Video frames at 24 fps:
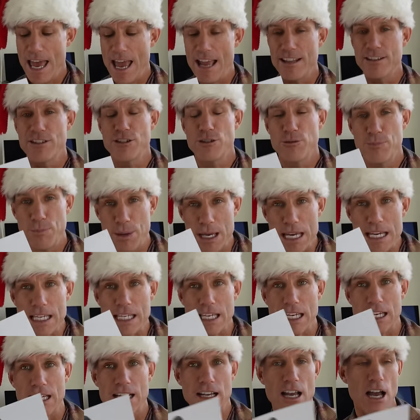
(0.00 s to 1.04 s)
And
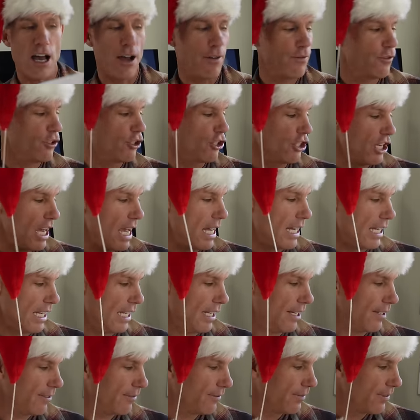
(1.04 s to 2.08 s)
speaking of
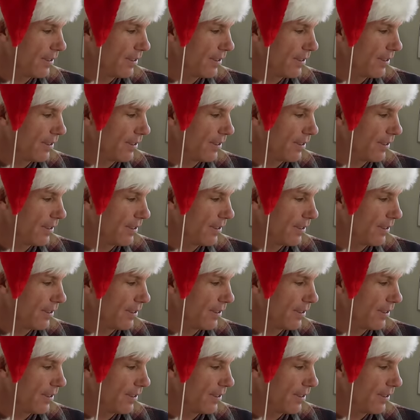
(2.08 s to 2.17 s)
Jetty,